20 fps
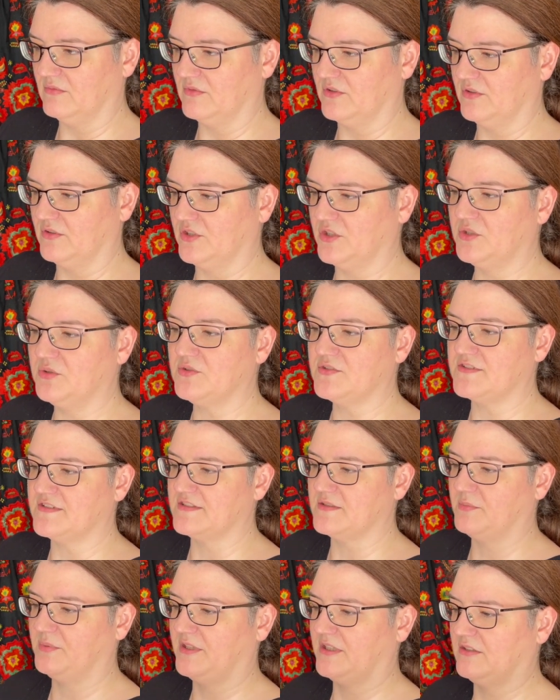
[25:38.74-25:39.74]
used as
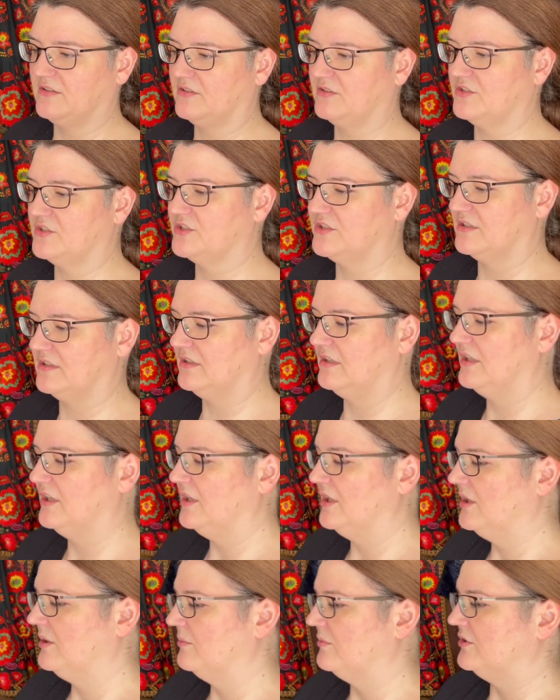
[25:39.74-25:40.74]
a pin cushion,
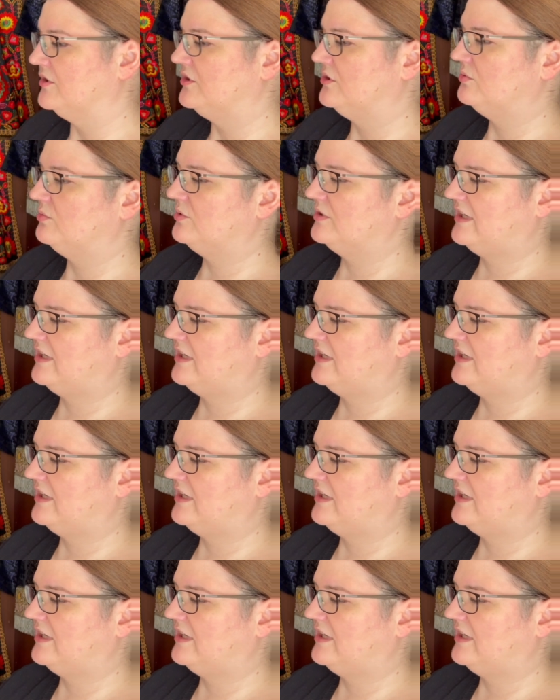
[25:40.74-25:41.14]
but you would